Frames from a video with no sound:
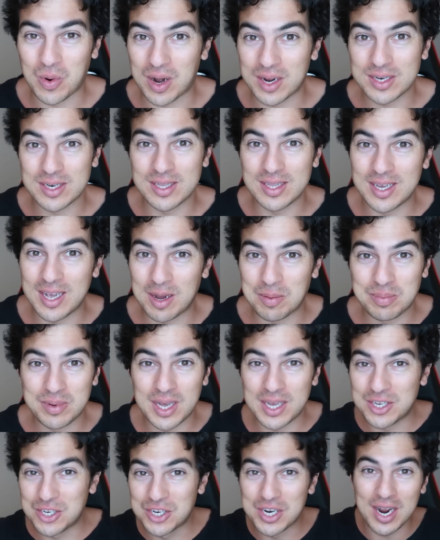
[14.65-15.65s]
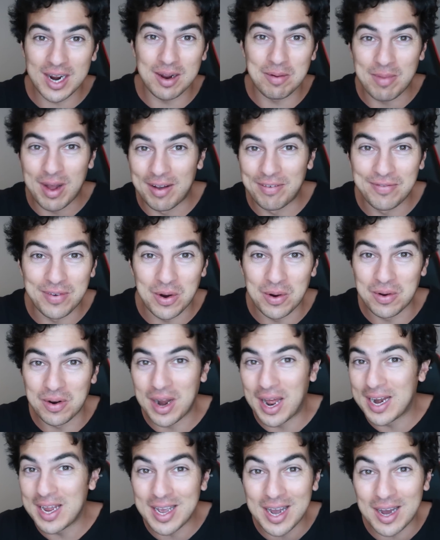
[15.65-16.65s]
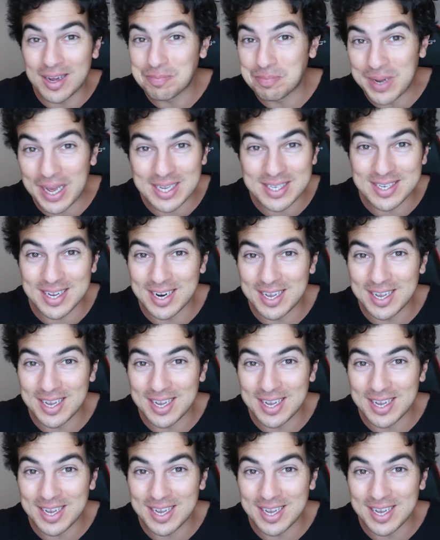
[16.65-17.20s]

watching the updates, checking my phone, any updates,